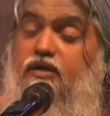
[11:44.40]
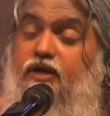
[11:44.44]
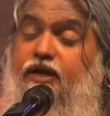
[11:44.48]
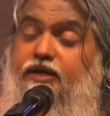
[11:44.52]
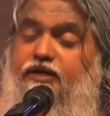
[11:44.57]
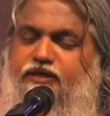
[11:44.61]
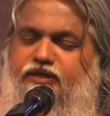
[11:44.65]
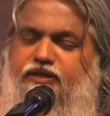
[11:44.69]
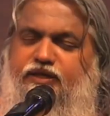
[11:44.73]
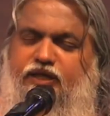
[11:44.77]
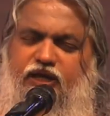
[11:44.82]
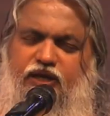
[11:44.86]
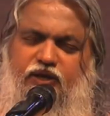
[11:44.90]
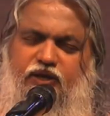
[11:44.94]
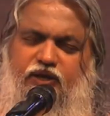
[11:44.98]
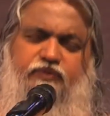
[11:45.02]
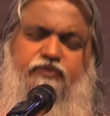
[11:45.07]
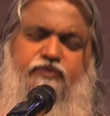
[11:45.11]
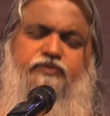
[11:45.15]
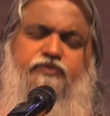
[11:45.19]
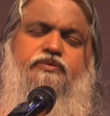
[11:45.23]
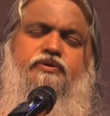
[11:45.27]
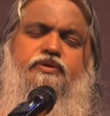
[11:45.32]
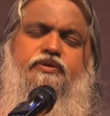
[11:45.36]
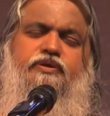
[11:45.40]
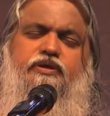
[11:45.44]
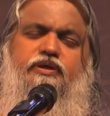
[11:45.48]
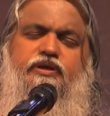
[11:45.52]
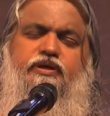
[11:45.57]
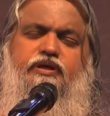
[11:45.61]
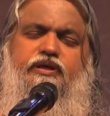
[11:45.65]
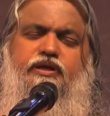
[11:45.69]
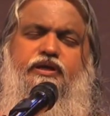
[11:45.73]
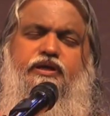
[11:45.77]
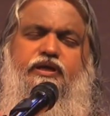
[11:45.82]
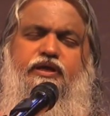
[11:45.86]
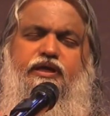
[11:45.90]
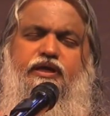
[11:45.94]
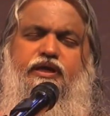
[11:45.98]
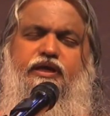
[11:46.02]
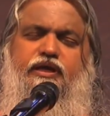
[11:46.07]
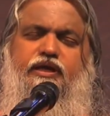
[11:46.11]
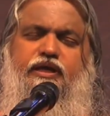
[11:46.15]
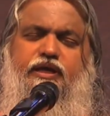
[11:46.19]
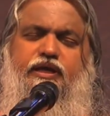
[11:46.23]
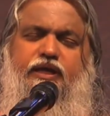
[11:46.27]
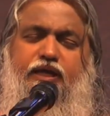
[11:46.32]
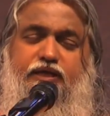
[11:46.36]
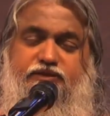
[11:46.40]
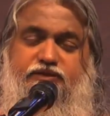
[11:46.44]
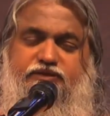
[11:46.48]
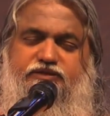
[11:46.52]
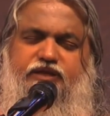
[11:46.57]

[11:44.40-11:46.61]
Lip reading: right now and